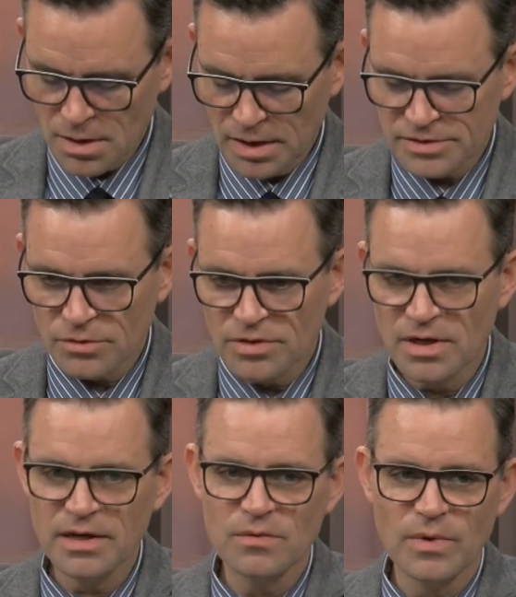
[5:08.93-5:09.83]
And so
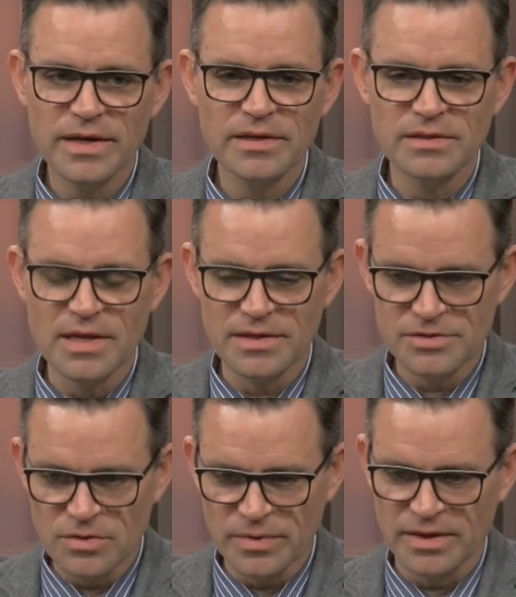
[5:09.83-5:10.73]
United Way
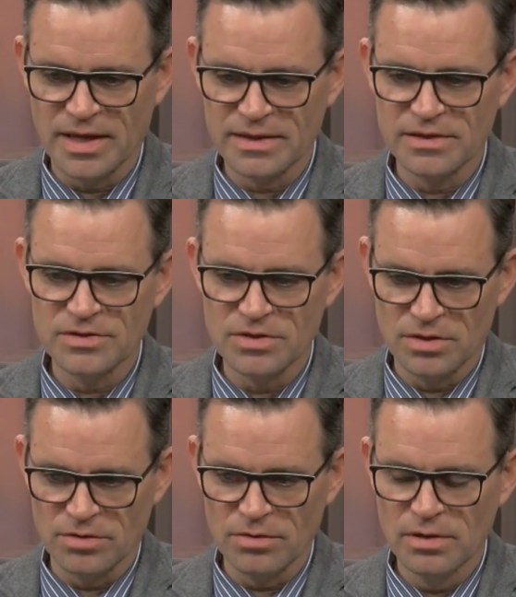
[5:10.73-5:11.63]
is doing that this
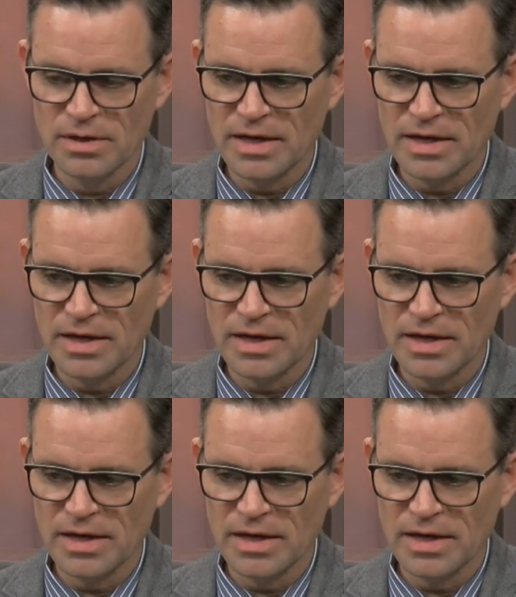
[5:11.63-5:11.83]
year